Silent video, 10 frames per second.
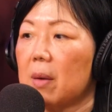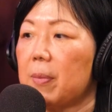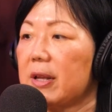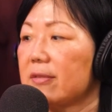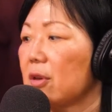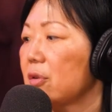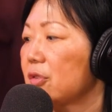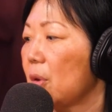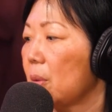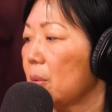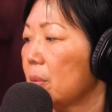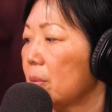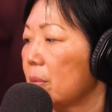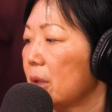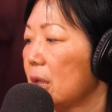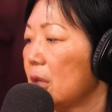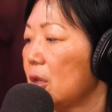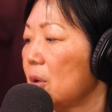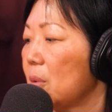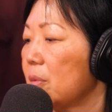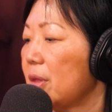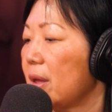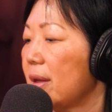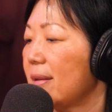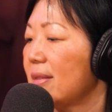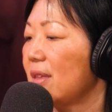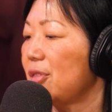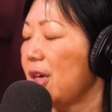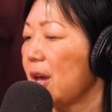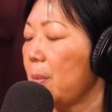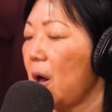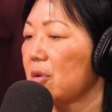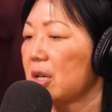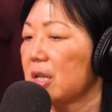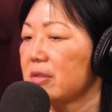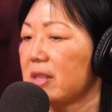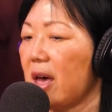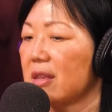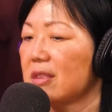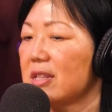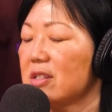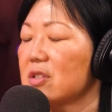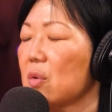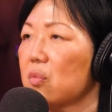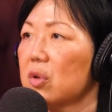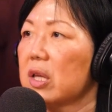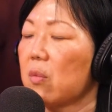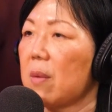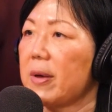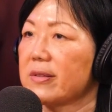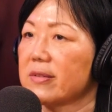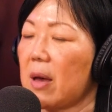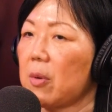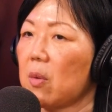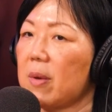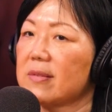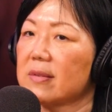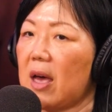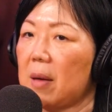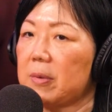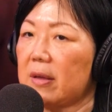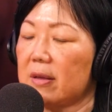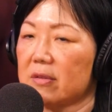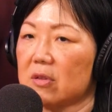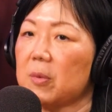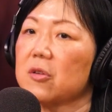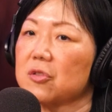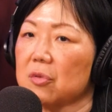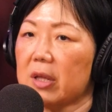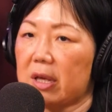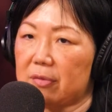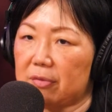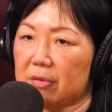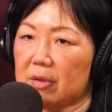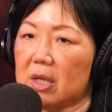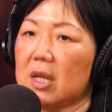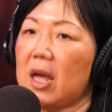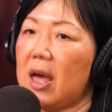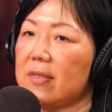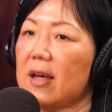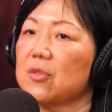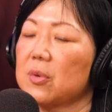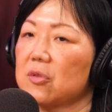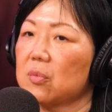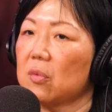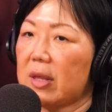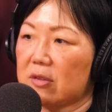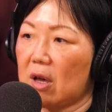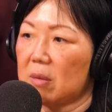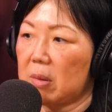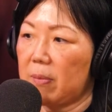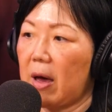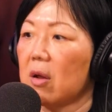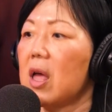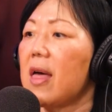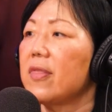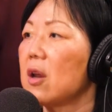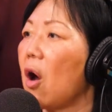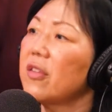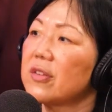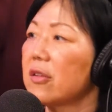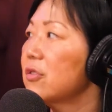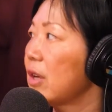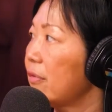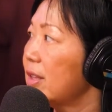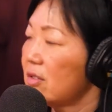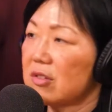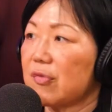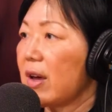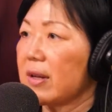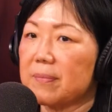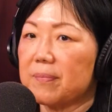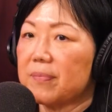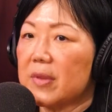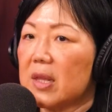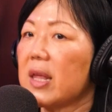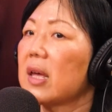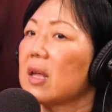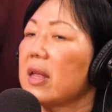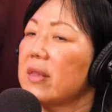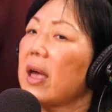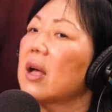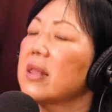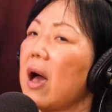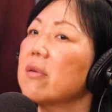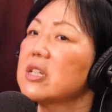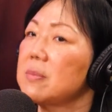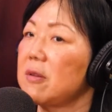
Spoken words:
But it's also, the thing about it is that this isn't really what makes us happy. What makes us happy is a spiritual life. And that's it's got to be about. And then all this other stuff, this is just fun. Allow it to be